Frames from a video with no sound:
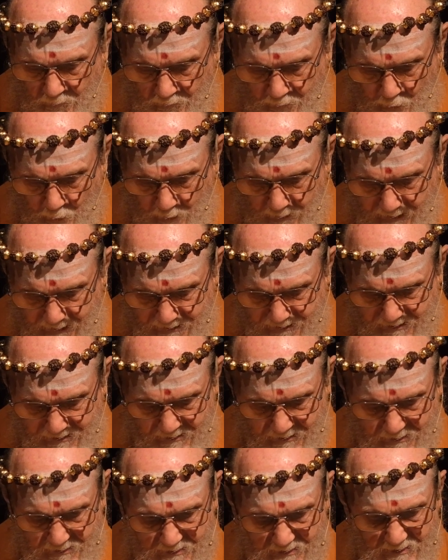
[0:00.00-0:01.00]
for
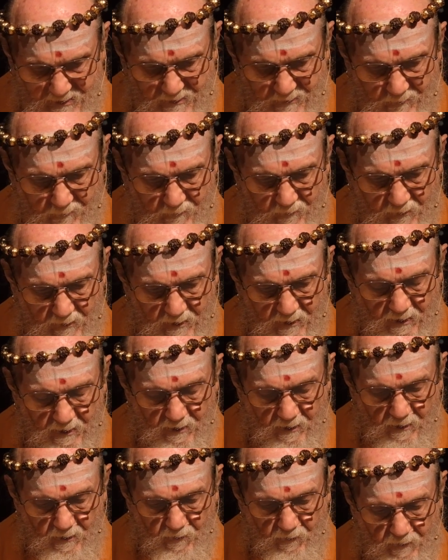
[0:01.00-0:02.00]
instance,
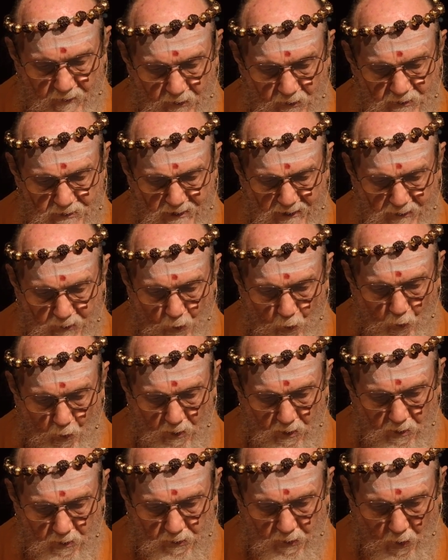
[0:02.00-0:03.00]
feels that the
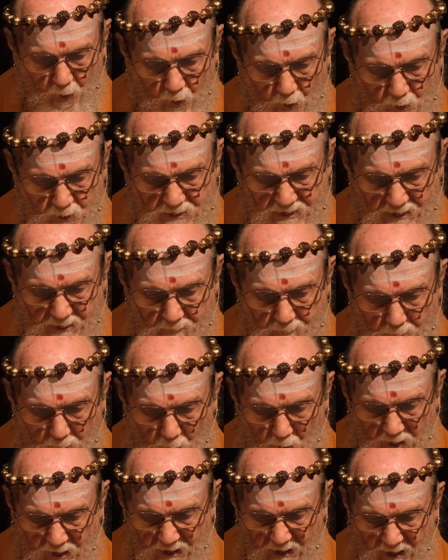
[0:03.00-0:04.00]
world owes him
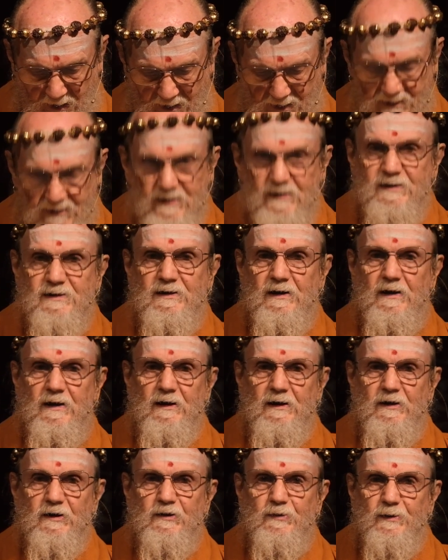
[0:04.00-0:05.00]
more kindness than
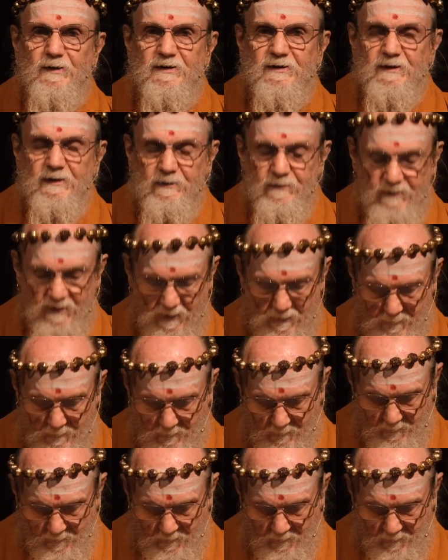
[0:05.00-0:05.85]
he is receiving.